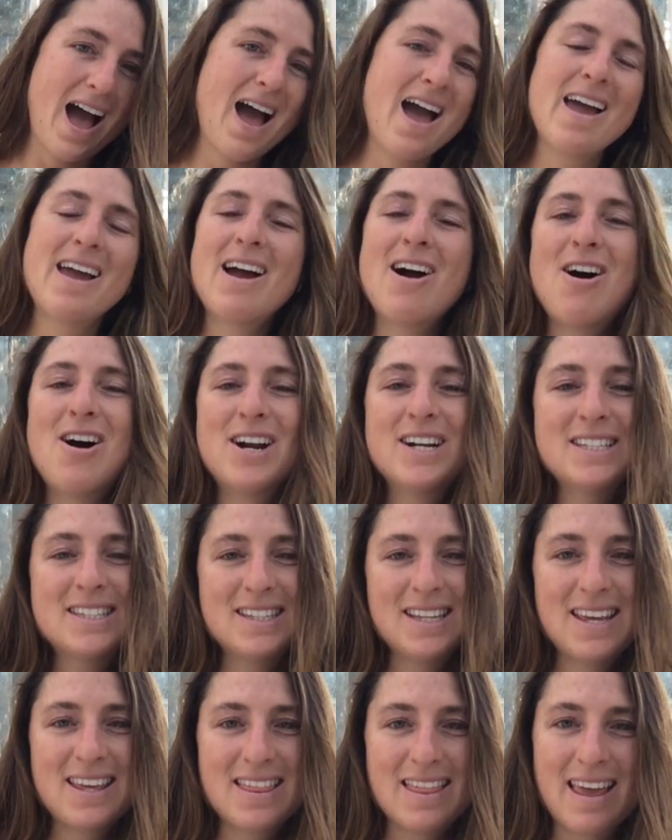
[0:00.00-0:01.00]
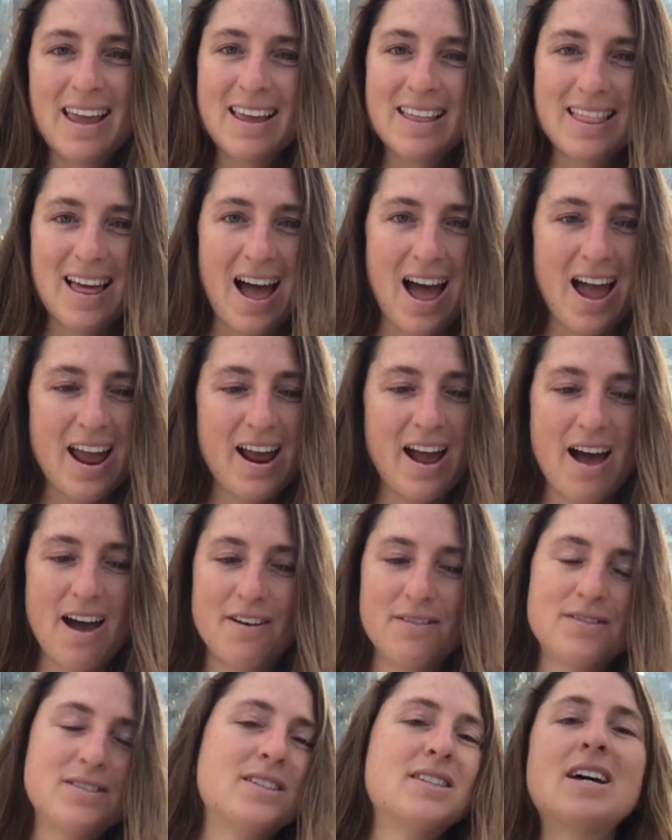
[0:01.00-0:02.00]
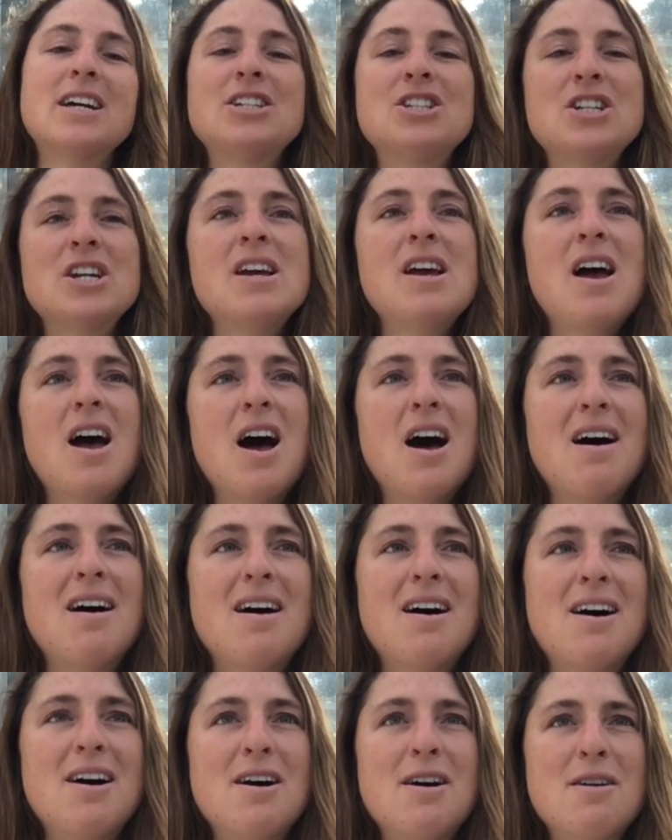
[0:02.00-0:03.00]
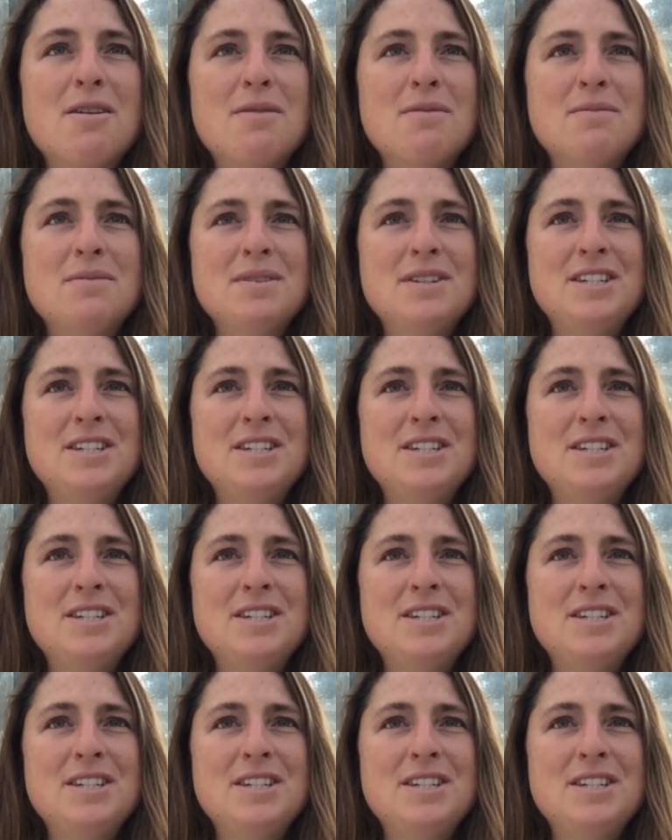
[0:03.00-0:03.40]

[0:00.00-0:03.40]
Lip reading: I honestly think that I have such a